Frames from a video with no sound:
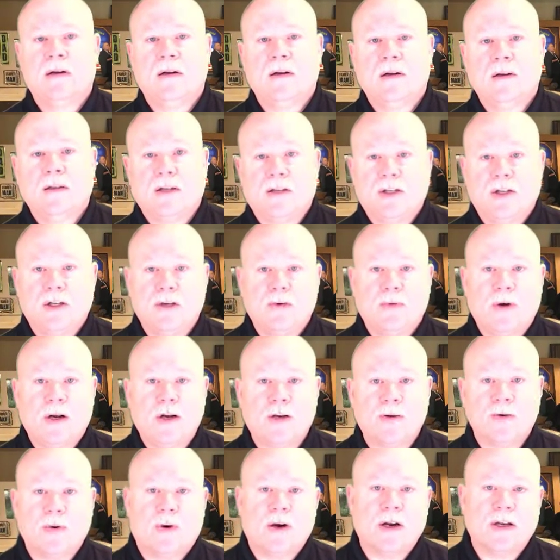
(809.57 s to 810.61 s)
The
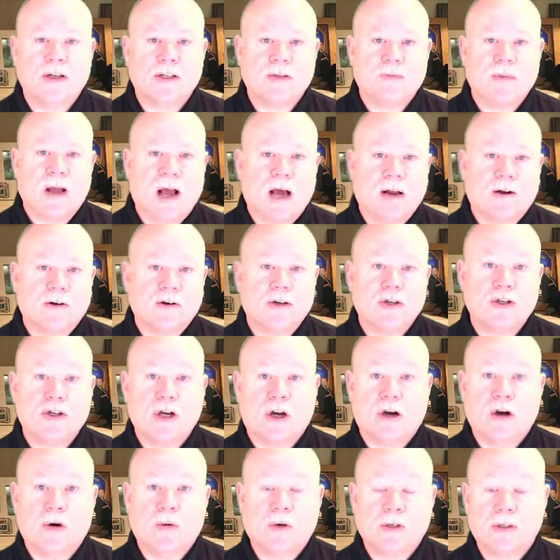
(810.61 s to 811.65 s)
Situation Awareness Matters
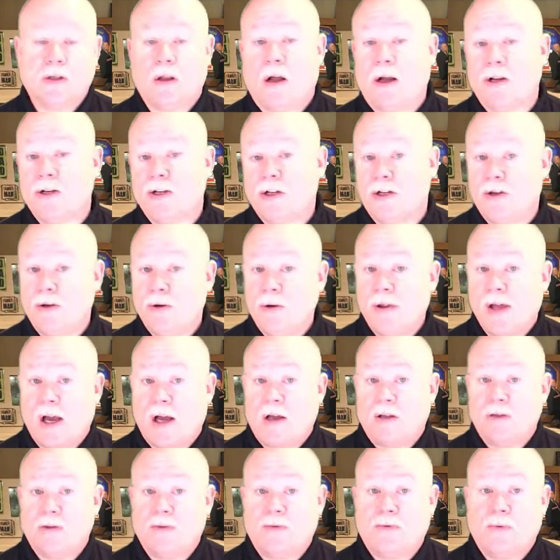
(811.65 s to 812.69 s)
show was launched in
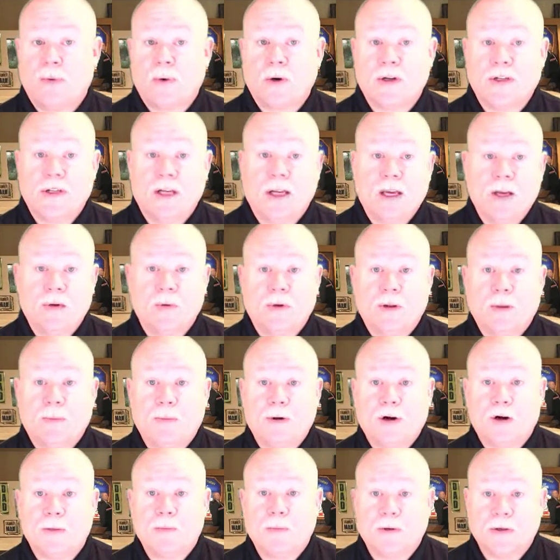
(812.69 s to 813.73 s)
2014 with a
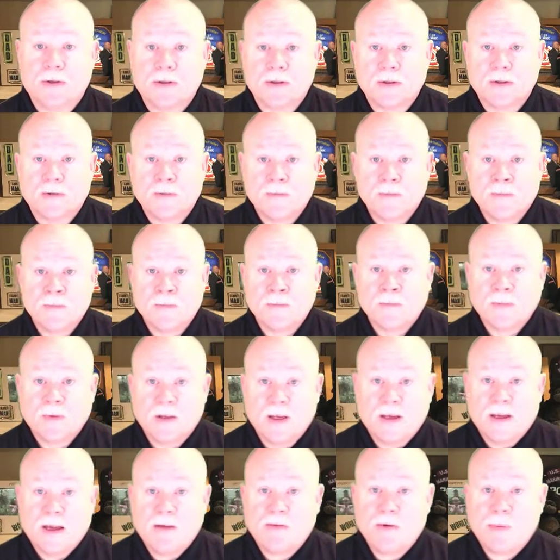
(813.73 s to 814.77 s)
purpose to
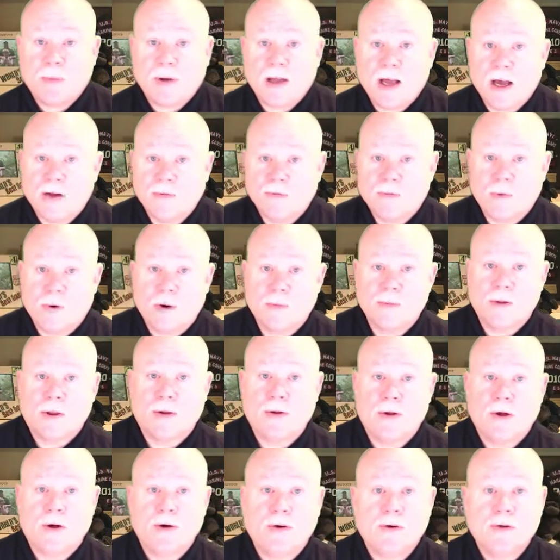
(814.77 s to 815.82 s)
give a platform to
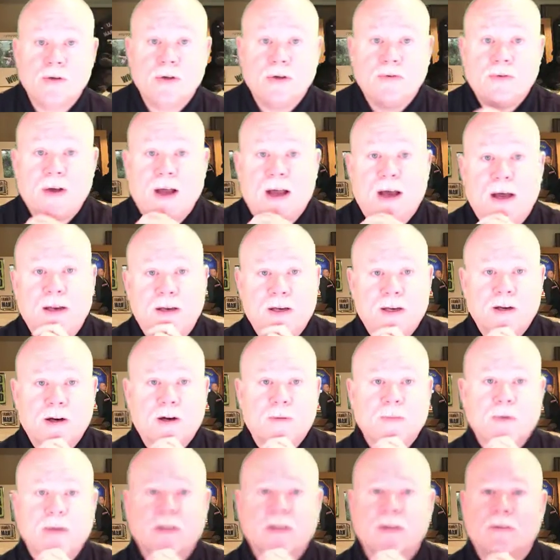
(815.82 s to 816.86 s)
those who've had near
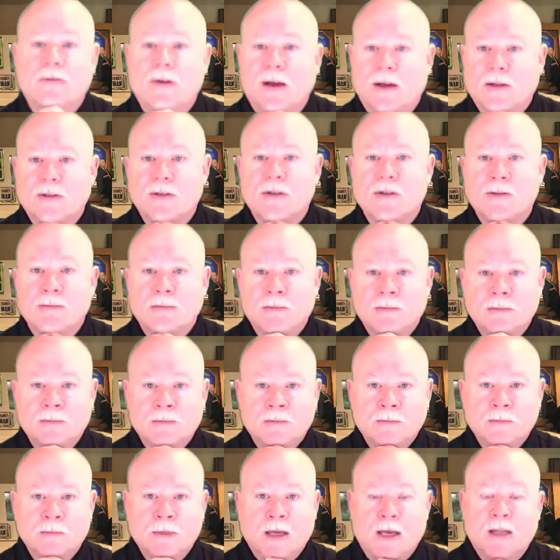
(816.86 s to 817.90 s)
miss events
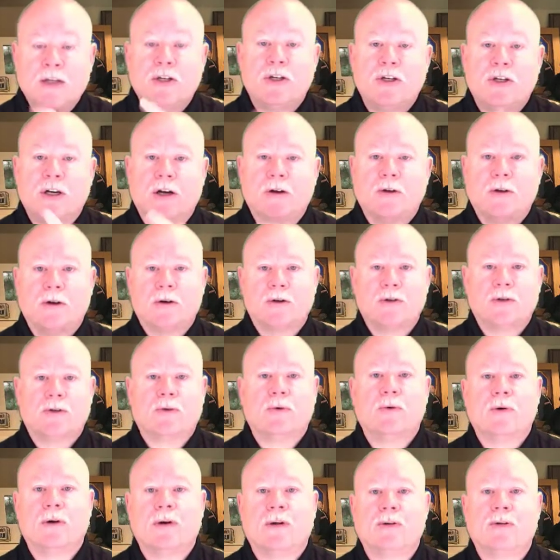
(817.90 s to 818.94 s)
and to share their
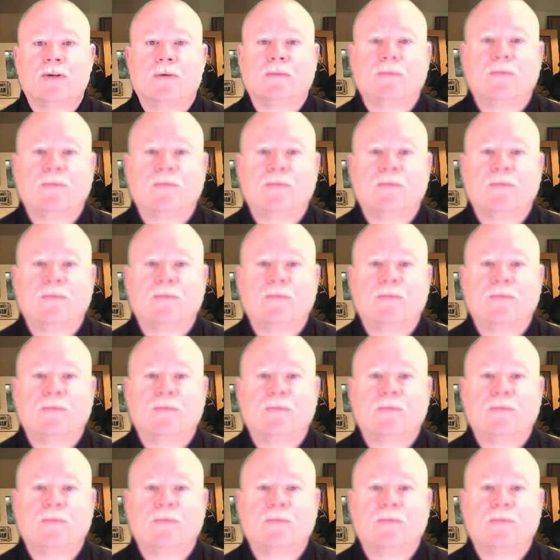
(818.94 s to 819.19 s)
stories.